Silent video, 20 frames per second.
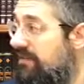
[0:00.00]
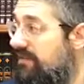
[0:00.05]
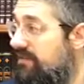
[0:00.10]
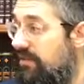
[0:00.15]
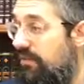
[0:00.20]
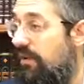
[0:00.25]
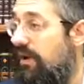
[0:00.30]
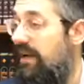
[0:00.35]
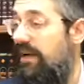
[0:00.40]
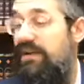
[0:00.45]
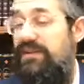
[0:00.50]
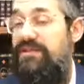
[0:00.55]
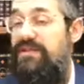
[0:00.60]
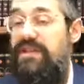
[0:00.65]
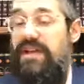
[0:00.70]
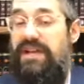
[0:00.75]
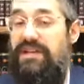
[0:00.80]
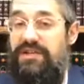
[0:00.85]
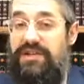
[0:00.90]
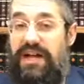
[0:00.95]
So why here does it
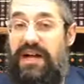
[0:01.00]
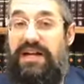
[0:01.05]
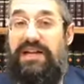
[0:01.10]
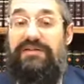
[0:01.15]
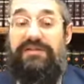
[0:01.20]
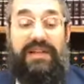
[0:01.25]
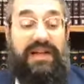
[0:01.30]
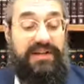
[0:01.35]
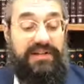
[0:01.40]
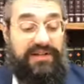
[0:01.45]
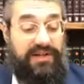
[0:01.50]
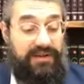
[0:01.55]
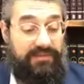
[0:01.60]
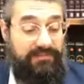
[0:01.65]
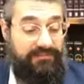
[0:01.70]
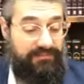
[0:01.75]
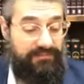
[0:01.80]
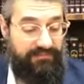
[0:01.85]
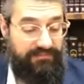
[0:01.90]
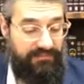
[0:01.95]
say Asher Yaakov
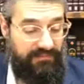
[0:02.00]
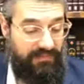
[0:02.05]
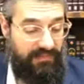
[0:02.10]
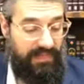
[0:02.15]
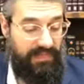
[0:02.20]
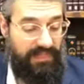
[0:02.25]
LaHashem?